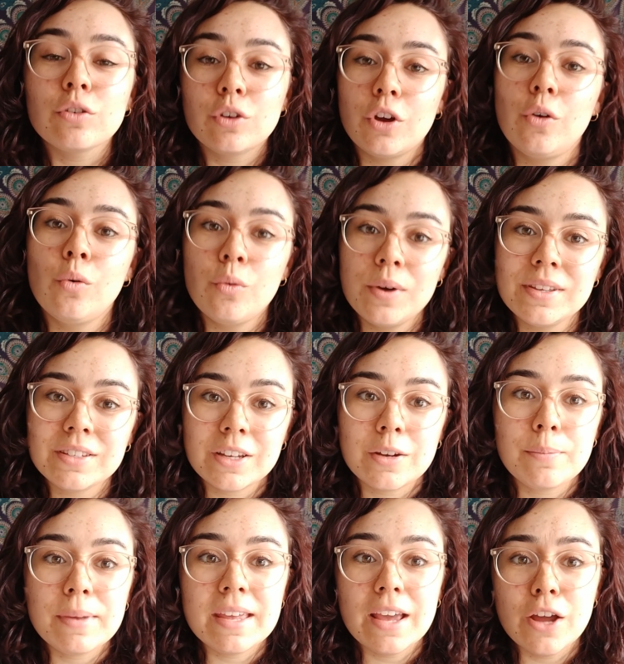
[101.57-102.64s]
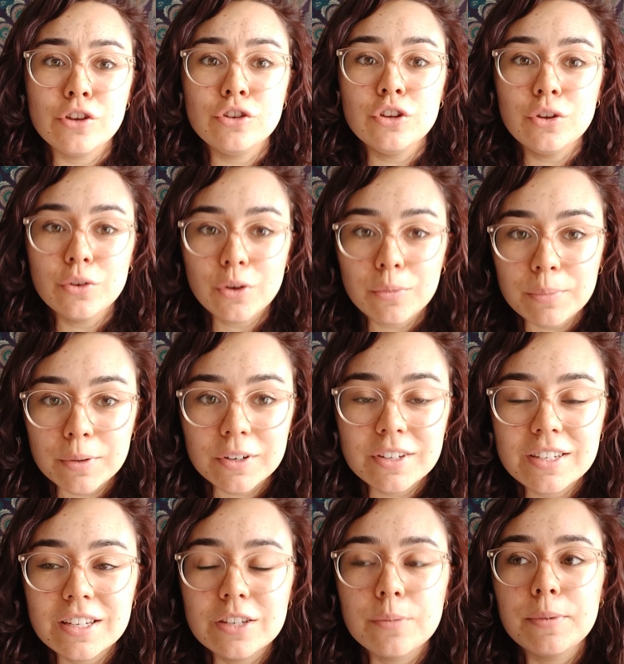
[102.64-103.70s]
always going to be a new
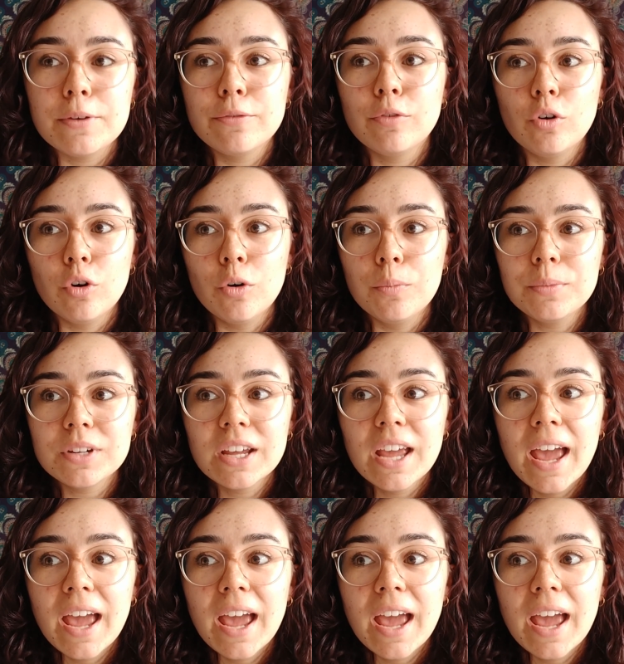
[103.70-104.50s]
community to be formed.